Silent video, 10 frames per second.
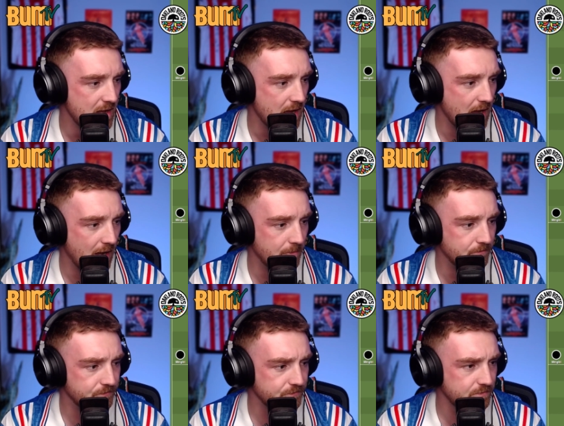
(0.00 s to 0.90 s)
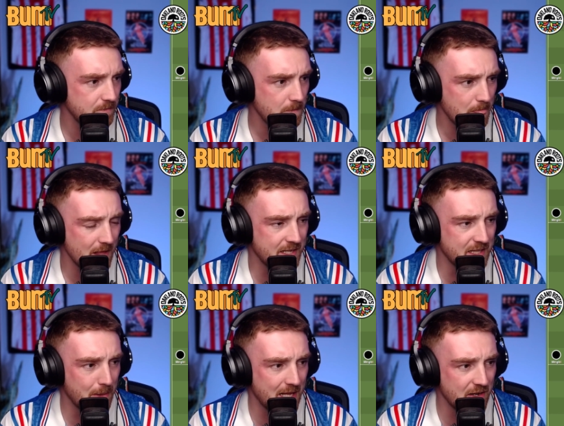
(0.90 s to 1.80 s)
and um, they're
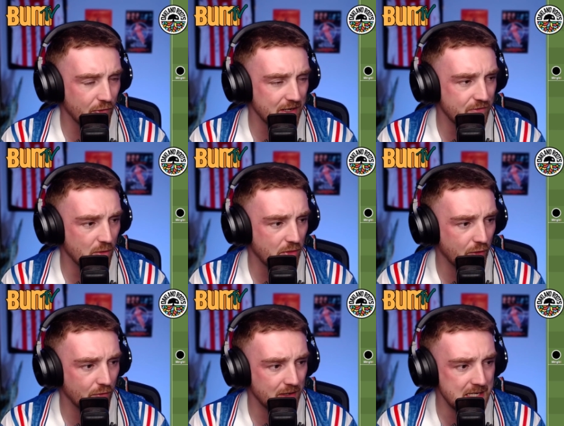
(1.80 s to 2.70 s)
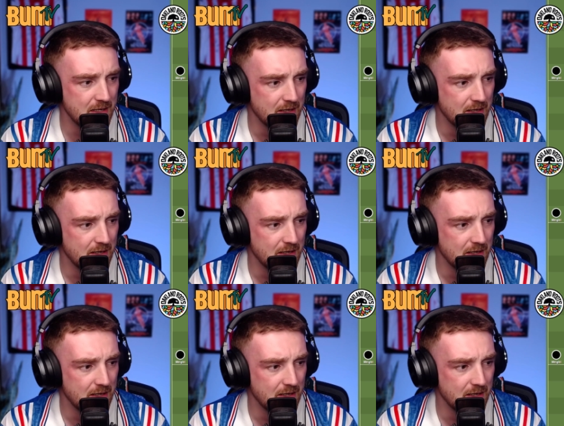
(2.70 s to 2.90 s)
playing a 3 4 3.